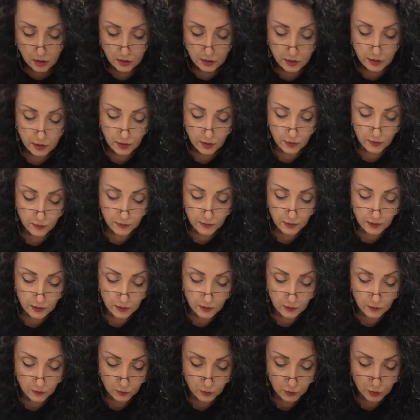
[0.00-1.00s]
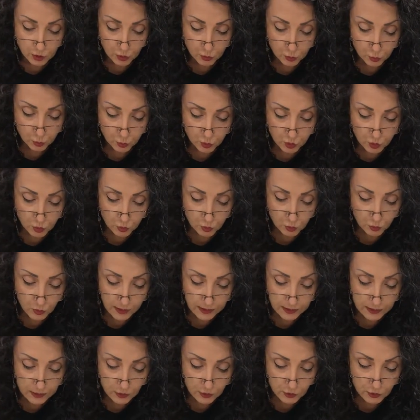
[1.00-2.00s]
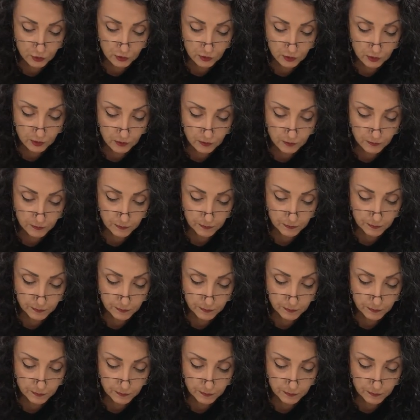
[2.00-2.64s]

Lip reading: Tell me, which direction?